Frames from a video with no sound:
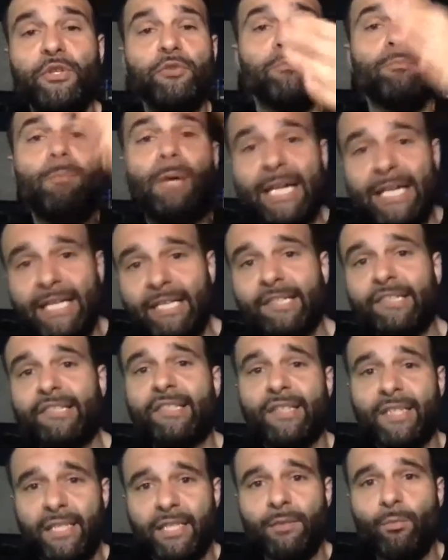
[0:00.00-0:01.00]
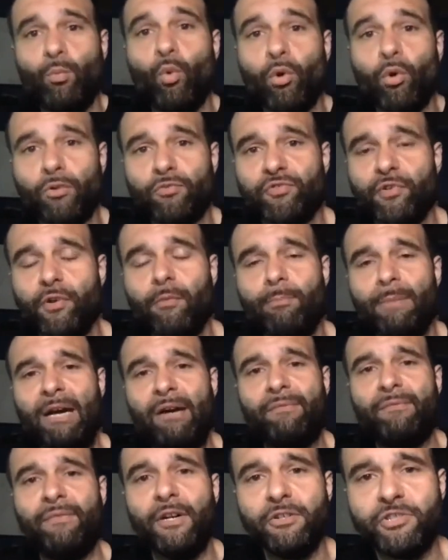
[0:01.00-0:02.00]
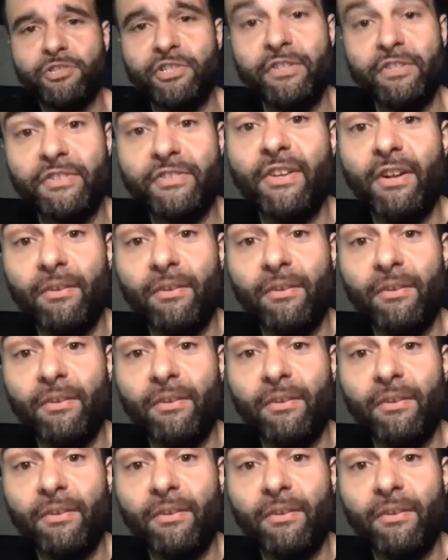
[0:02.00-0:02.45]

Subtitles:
minus the wardrobe malfunction stuff,